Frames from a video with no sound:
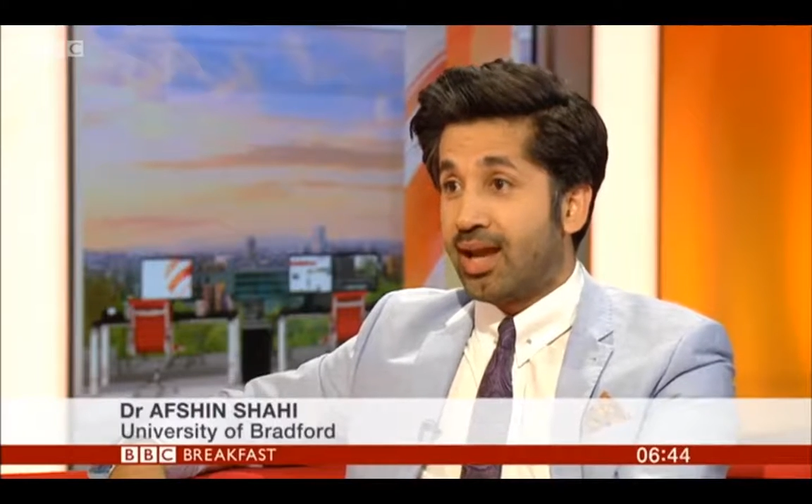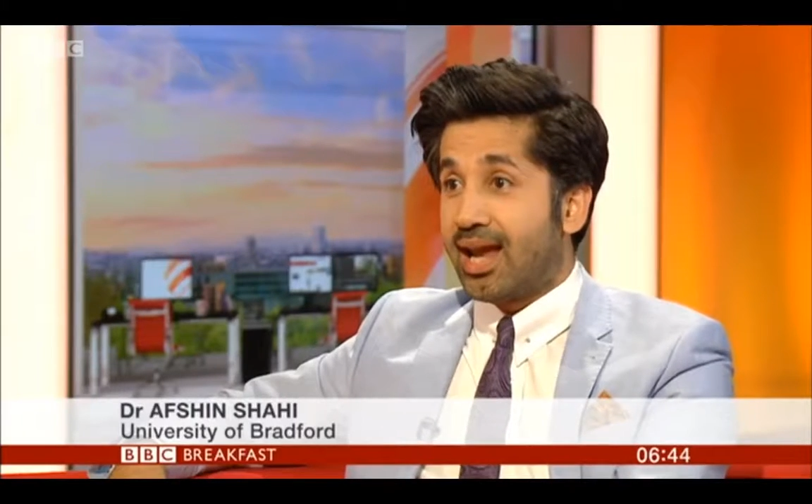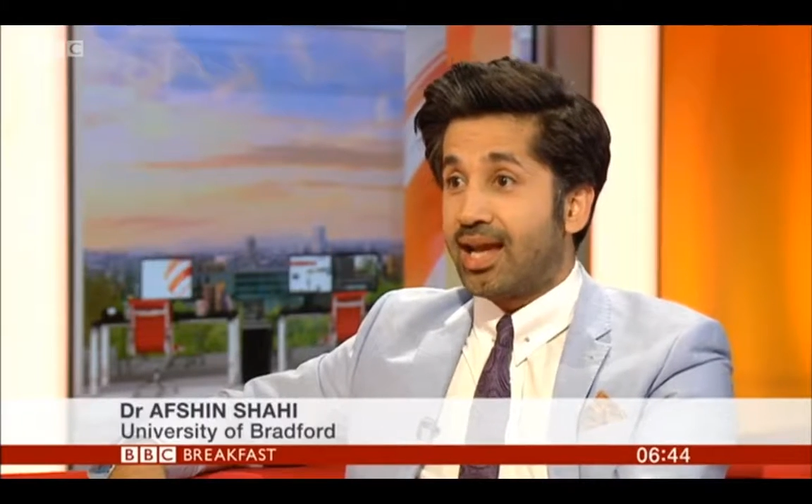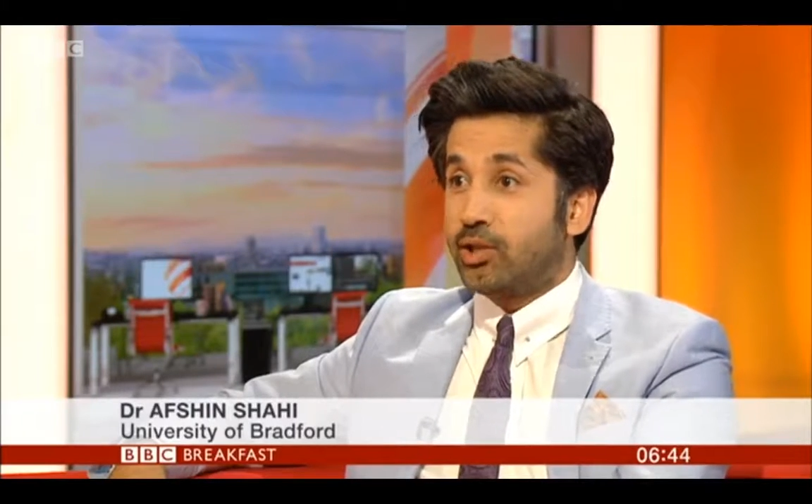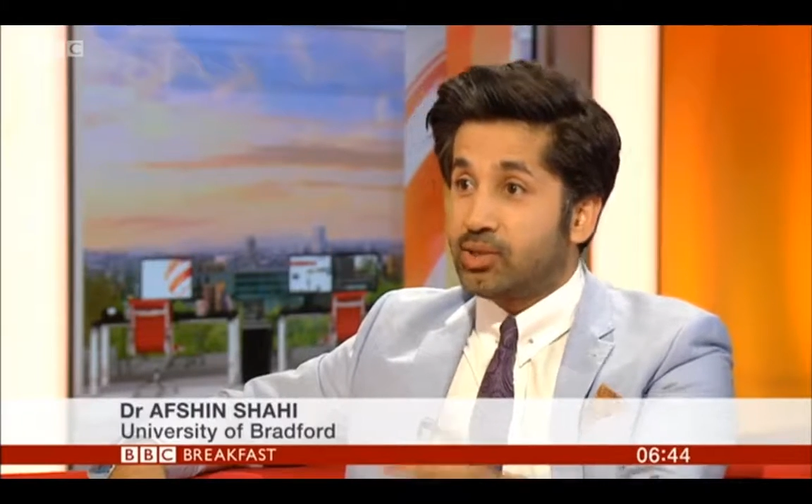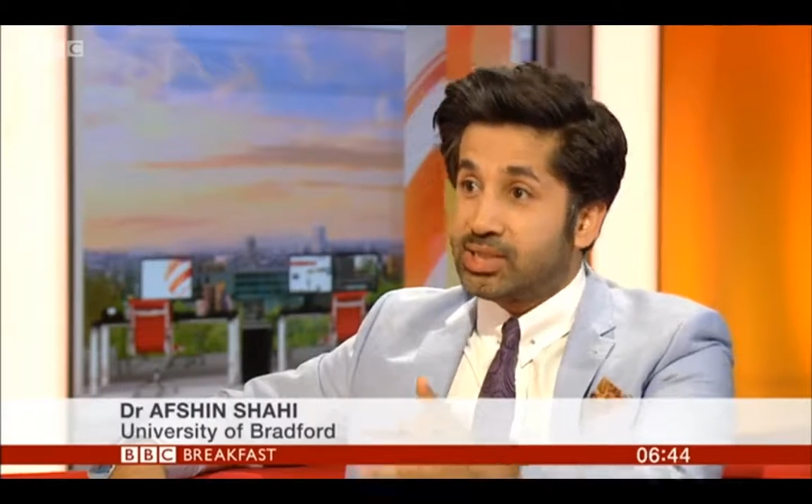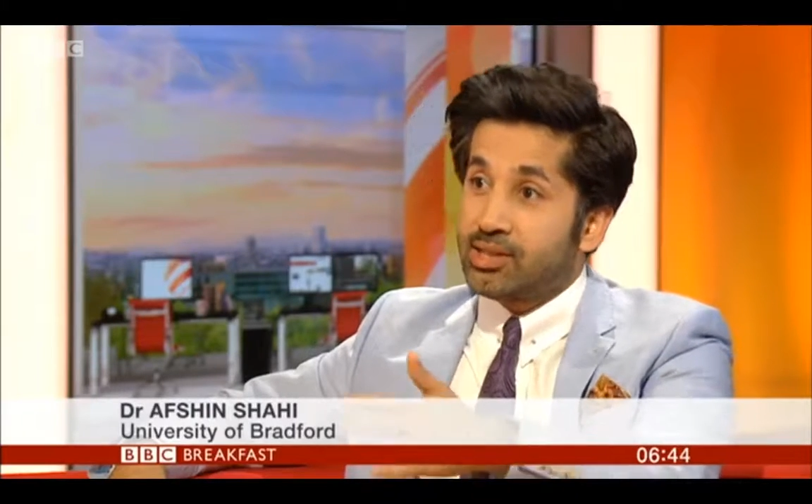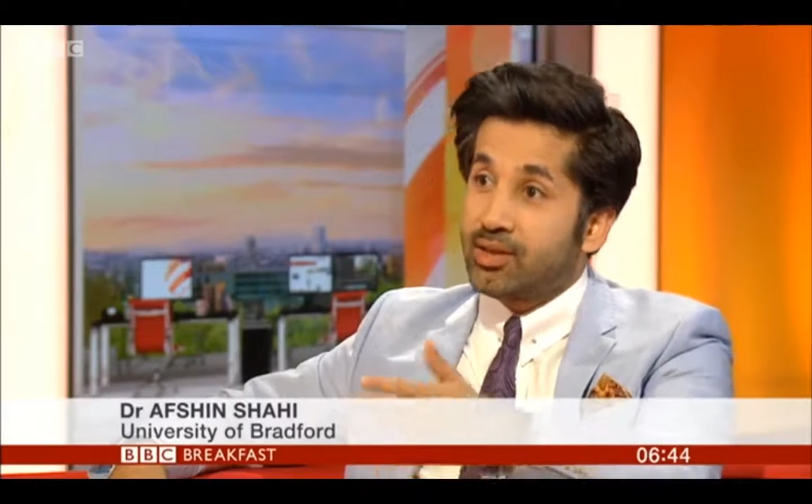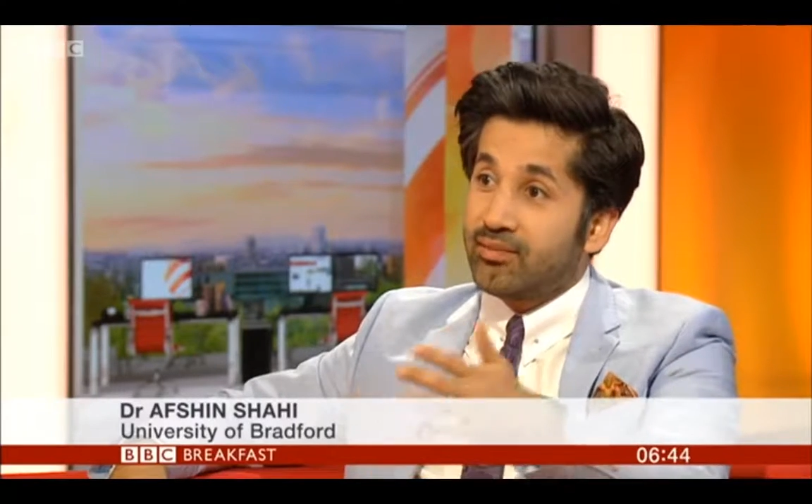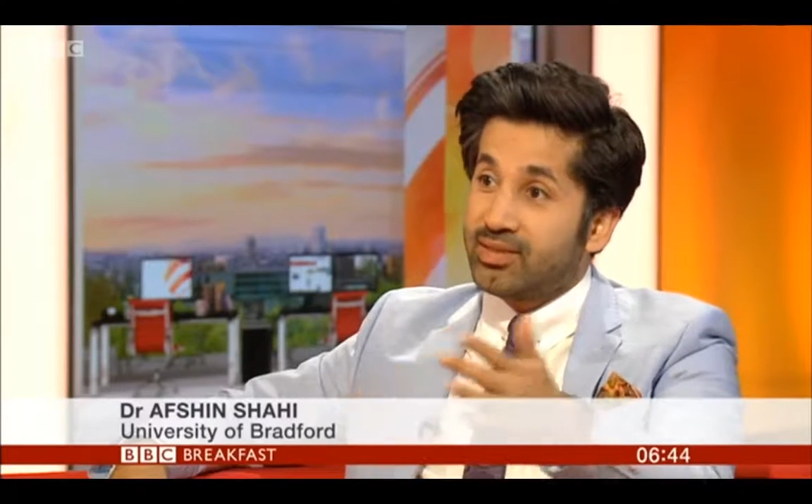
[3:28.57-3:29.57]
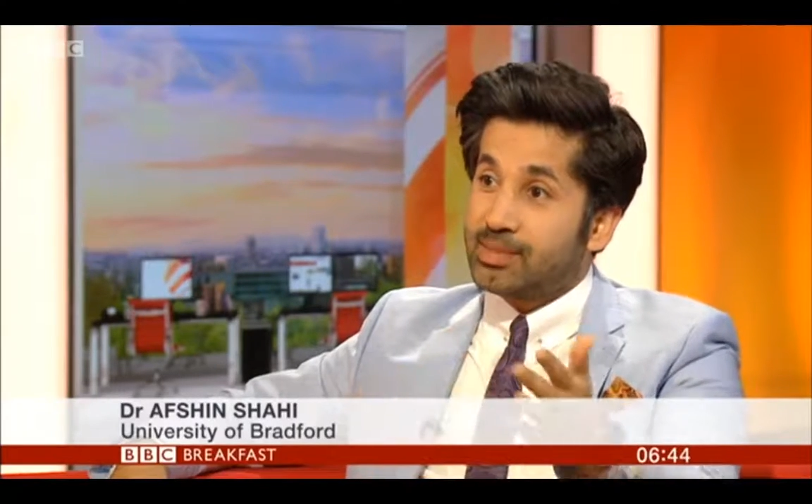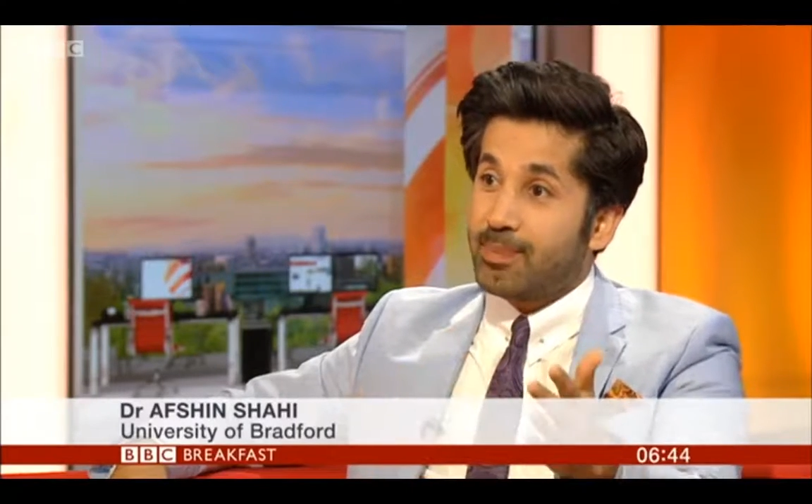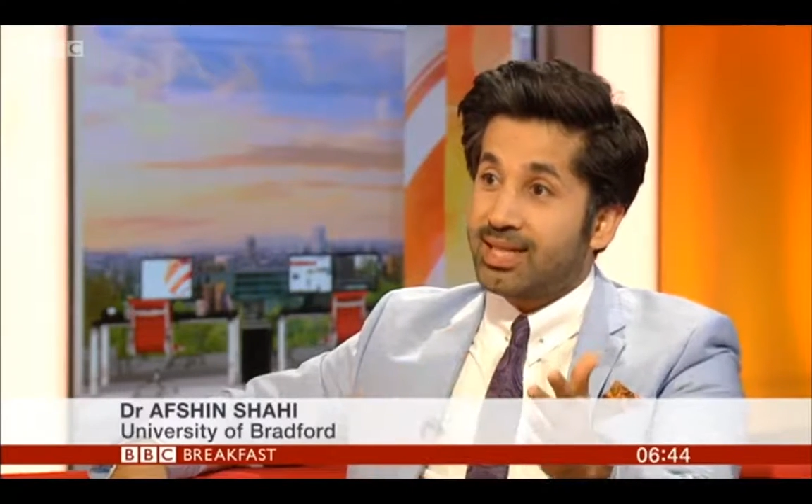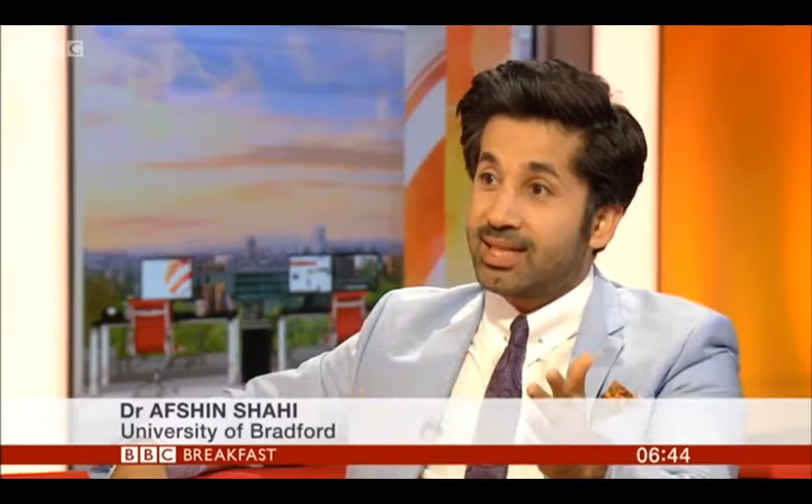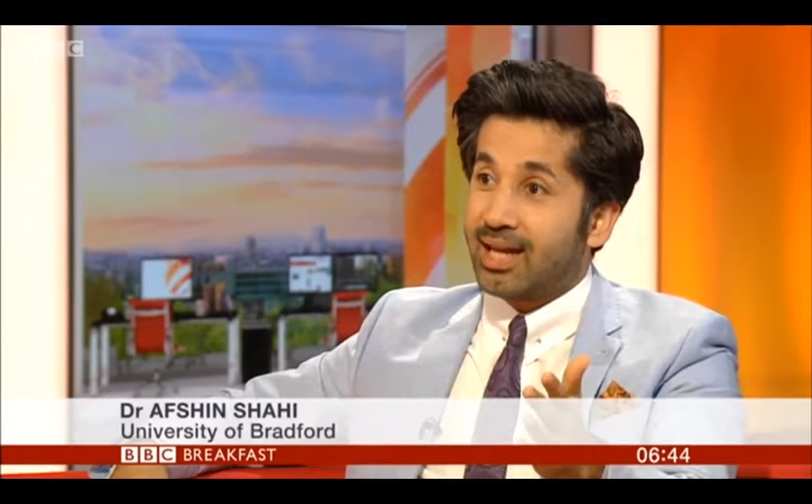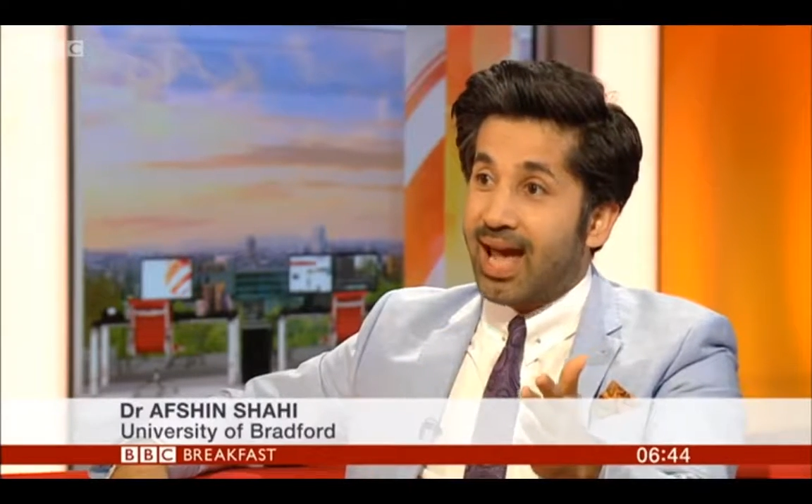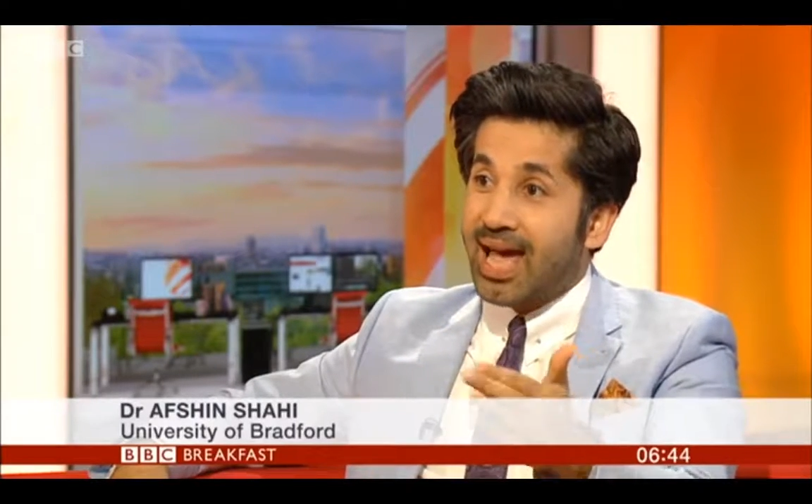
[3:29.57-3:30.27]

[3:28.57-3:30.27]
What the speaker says: And you see kind of this pattern.